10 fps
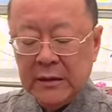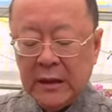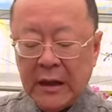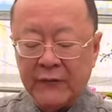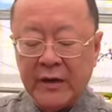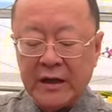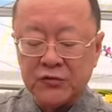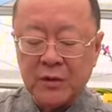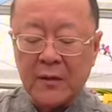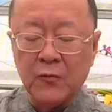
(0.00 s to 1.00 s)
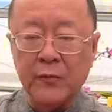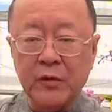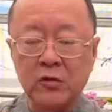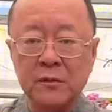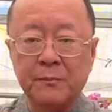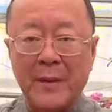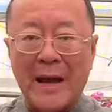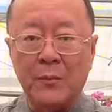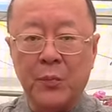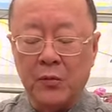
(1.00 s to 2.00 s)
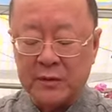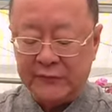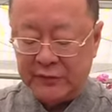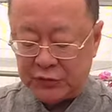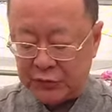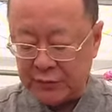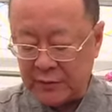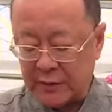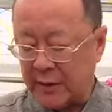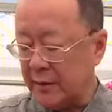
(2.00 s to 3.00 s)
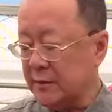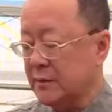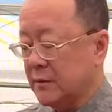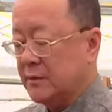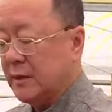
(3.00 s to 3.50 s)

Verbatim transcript: have an extra what we call the backbone division. Okay, all